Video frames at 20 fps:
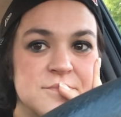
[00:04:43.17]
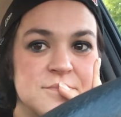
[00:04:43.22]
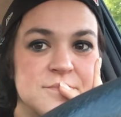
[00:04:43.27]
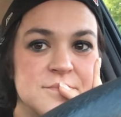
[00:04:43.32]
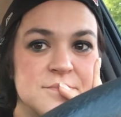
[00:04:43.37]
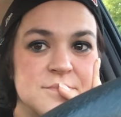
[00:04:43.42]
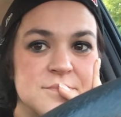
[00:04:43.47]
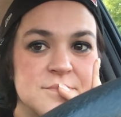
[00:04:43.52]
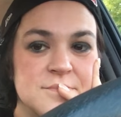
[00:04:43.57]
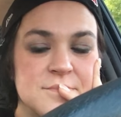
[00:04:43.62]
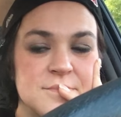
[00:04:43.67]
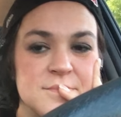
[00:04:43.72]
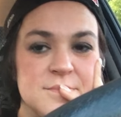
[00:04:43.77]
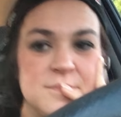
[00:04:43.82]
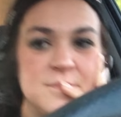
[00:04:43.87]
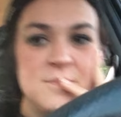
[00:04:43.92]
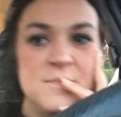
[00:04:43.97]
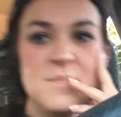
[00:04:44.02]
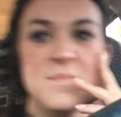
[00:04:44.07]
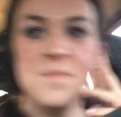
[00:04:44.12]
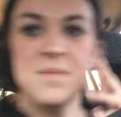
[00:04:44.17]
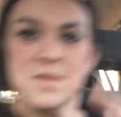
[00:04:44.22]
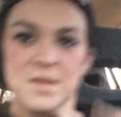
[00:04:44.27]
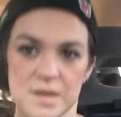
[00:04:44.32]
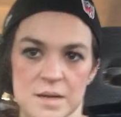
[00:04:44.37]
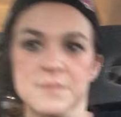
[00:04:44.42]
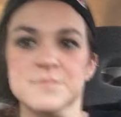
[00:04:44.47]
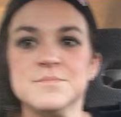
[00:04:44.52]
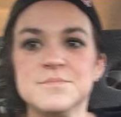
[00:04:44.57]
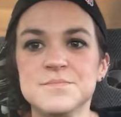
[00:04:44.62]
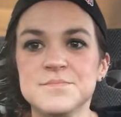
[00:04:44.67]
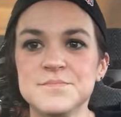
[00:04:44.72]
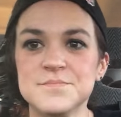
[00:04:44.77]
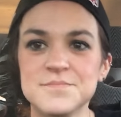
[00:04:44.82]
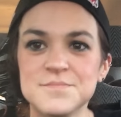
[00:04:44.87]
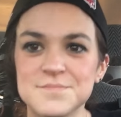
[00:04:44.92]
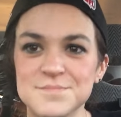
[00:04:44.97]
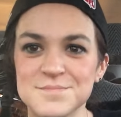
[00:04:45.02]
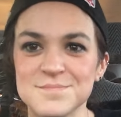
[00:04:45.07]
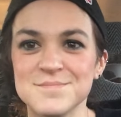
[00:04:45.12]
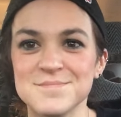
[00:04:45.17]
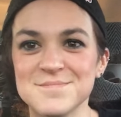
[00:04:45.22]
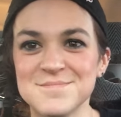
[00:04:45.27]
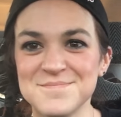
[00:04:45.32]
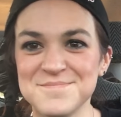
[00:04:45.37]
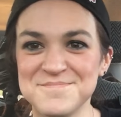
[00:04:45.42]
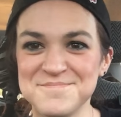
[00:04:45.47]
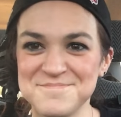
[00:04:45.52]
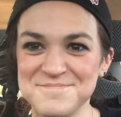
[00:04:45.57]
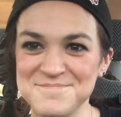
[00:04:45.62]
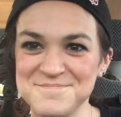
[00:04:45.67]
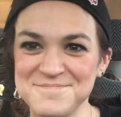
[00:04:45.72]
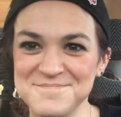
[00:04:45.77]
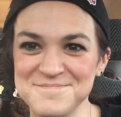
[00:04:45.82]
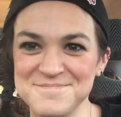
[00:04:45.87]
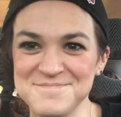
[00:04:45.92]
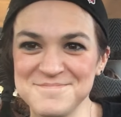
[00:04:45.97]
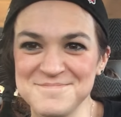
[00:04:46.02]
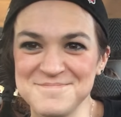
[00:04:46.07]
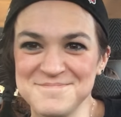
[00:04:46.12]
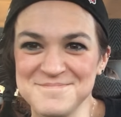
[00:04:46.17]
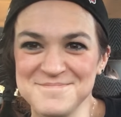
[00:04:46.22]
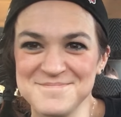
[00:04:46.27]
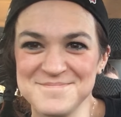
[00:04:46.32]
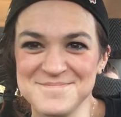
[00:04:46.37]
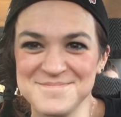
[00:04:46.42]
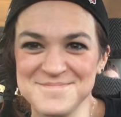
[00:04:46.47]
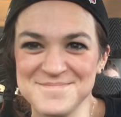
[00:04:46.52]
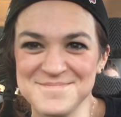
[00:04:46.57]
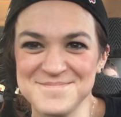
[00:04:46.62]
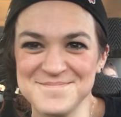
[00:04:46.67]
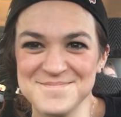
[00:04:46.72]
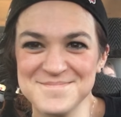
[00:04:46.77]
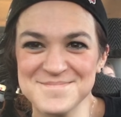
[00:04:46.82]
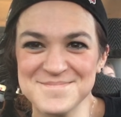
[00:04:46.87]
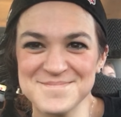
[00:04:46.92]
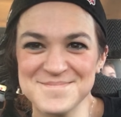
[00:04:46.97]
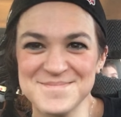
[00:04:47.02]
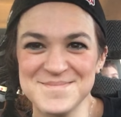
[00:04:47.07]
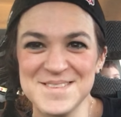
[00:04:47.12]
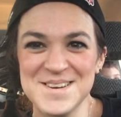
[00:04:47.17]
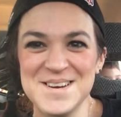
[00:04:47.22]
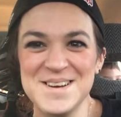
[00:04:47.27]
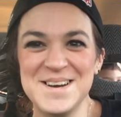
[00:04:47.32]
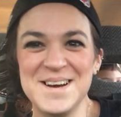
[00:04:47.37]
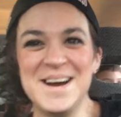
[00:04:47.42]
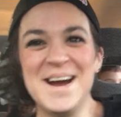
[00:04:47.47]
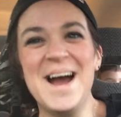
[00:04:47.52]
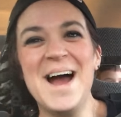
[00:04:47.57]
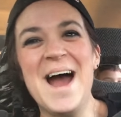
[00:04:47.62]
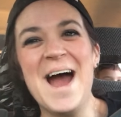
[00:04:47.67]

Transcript: [no speech]